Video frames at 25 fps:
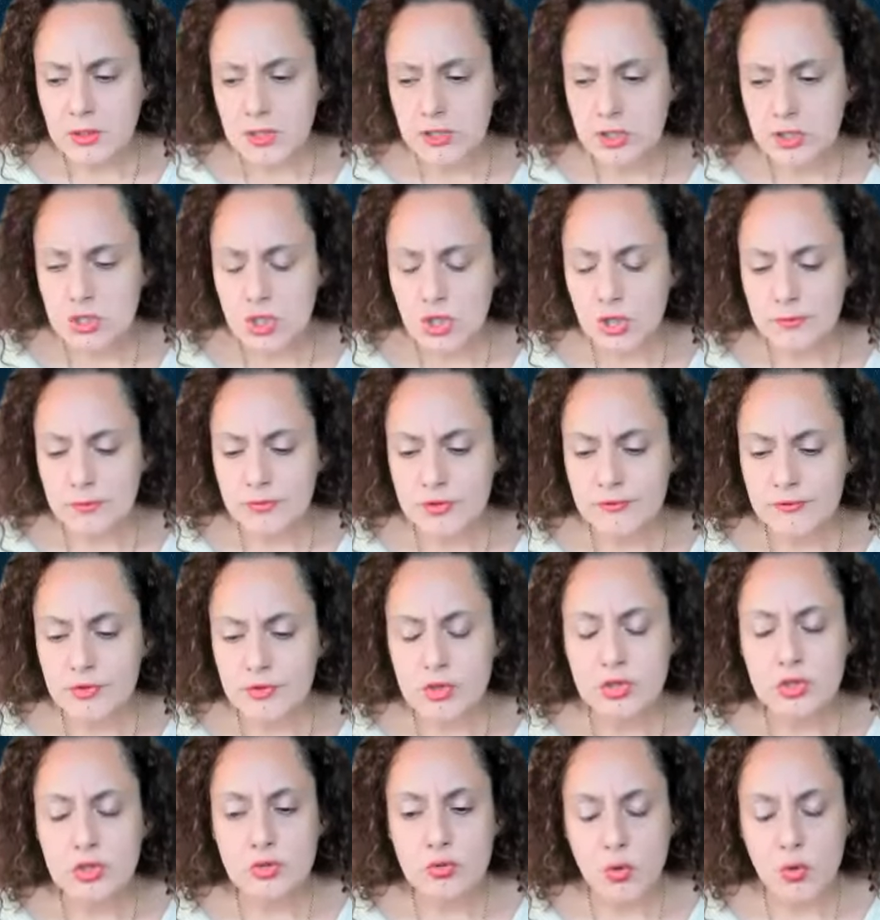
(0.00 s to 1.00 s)
in terms of
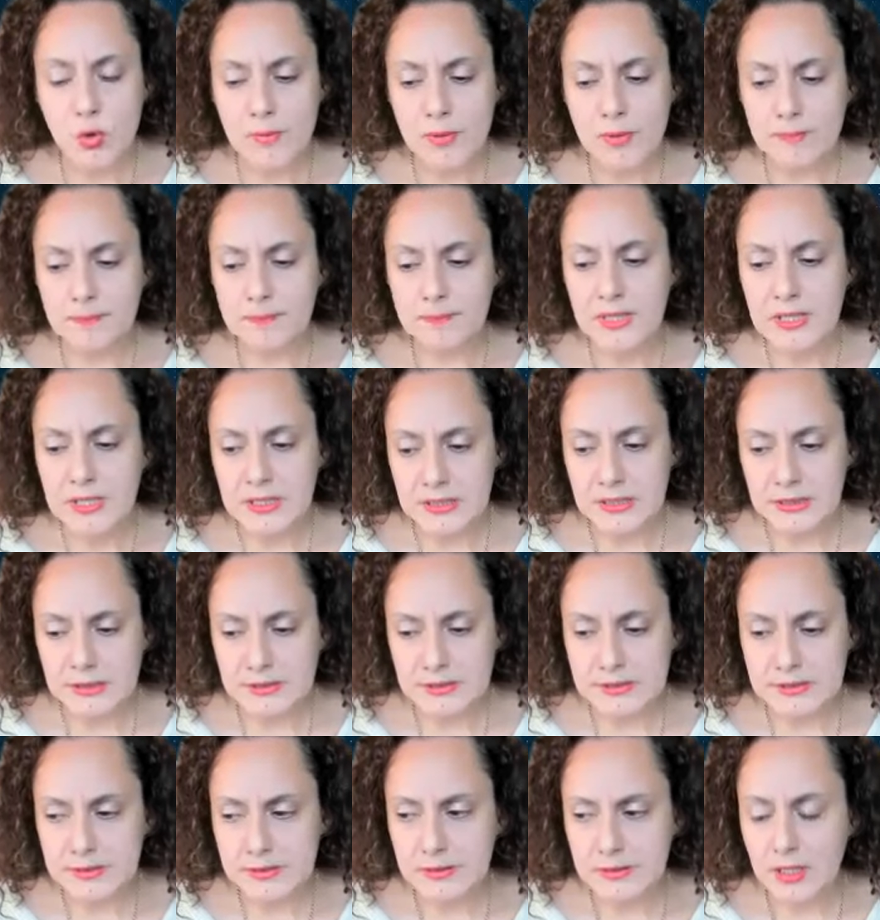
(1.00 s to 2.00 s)
the trauma
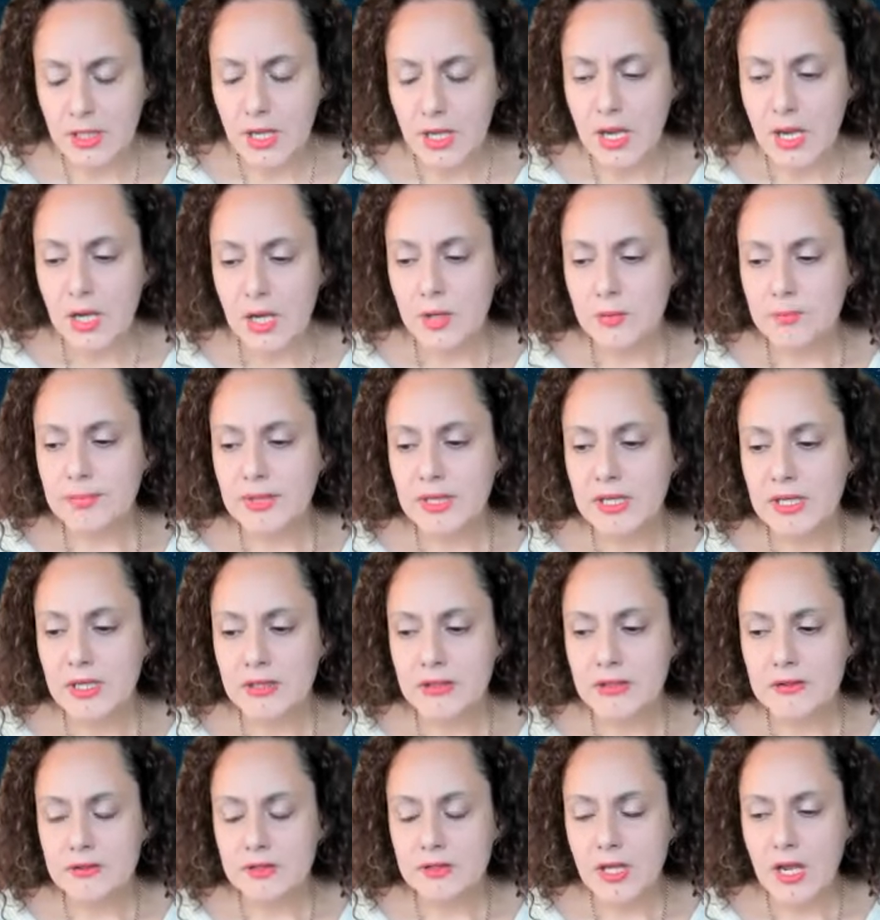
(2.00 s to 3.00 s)
piece
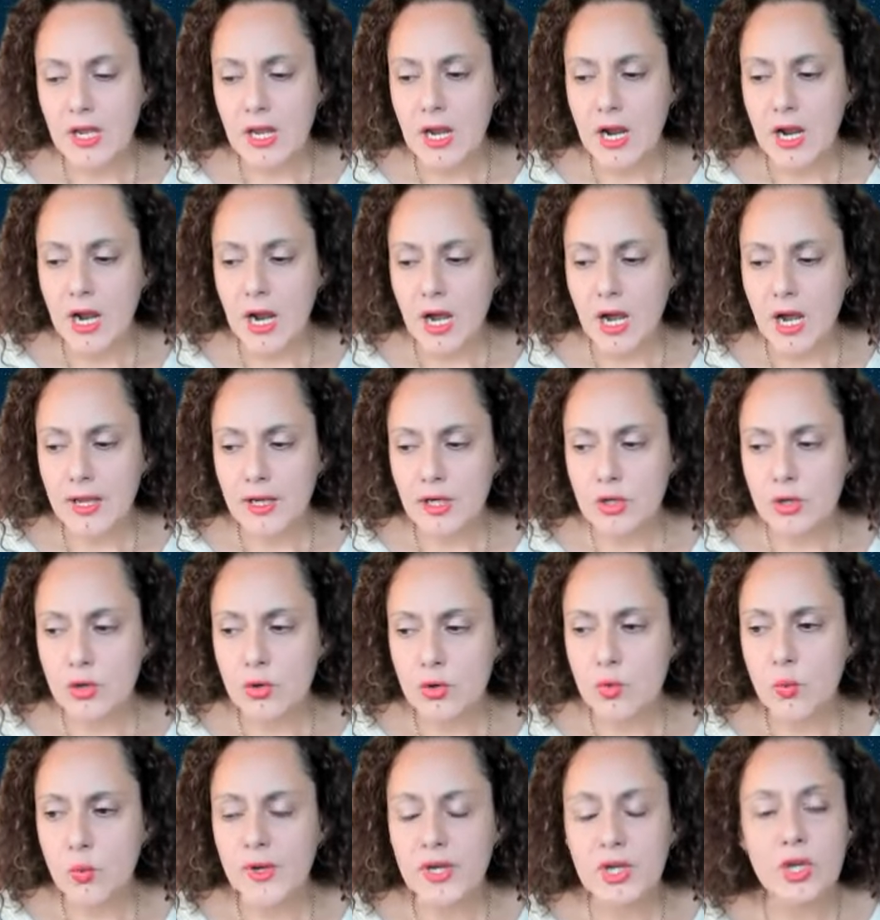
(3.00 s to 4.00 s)
because I
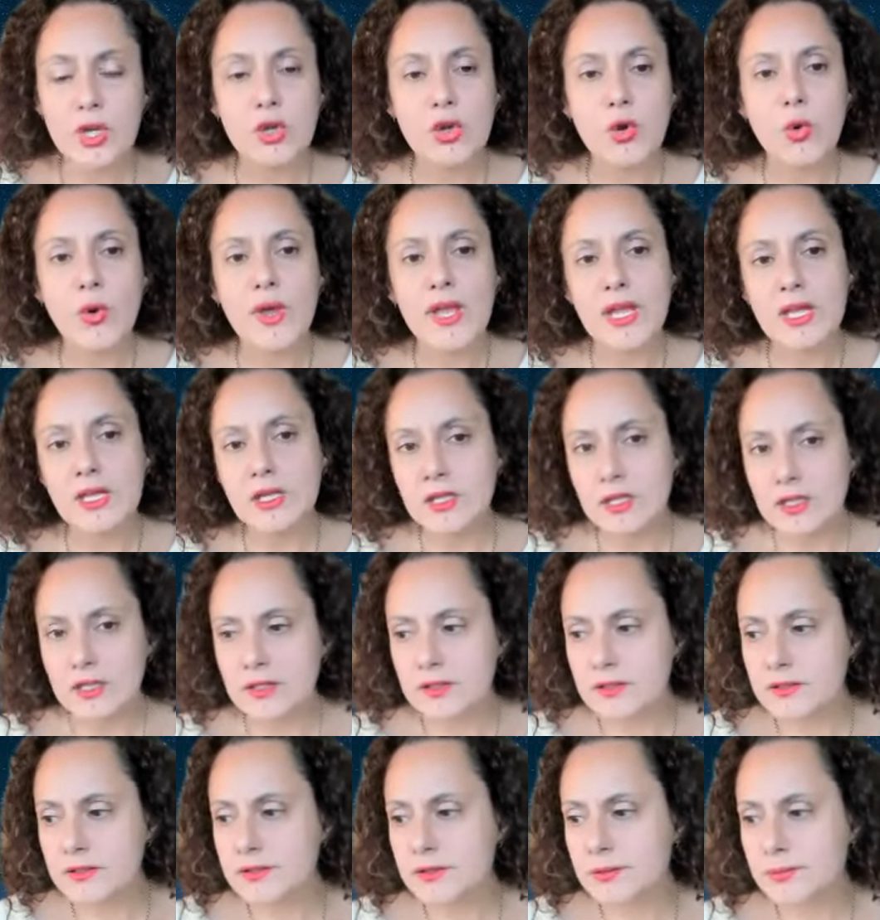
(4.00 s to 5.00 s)
know when you're in
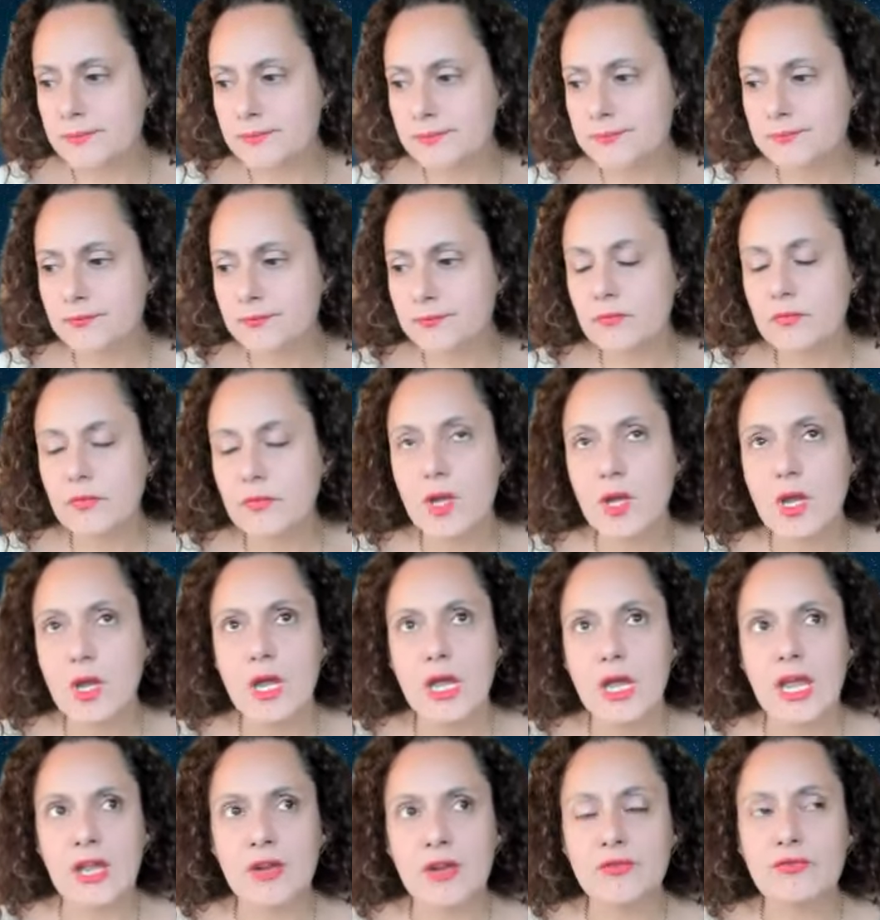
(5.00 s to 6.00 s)
it,
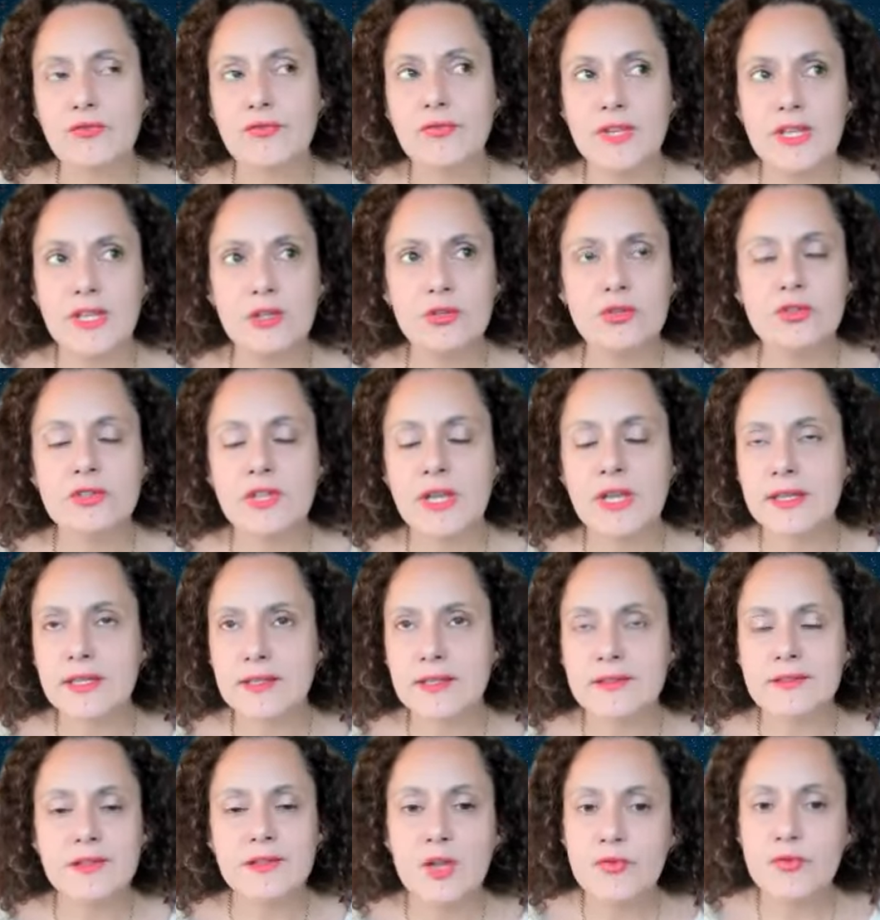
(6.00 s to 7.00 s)
it feels like
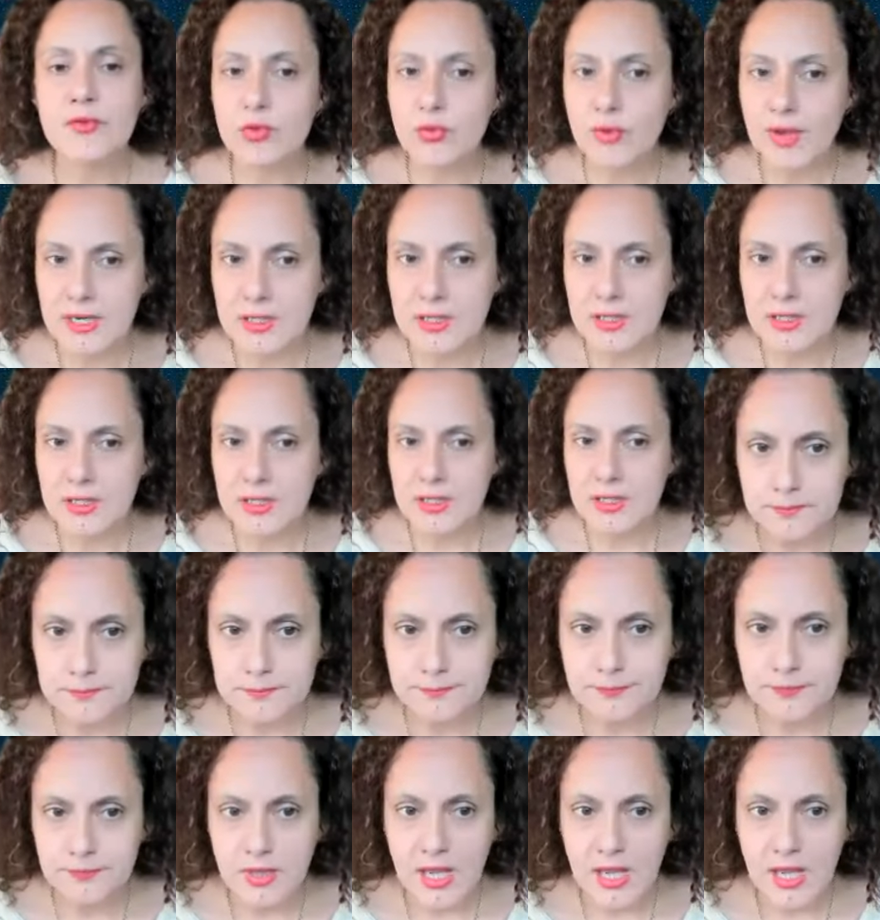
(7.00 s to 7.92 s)
it's never ending.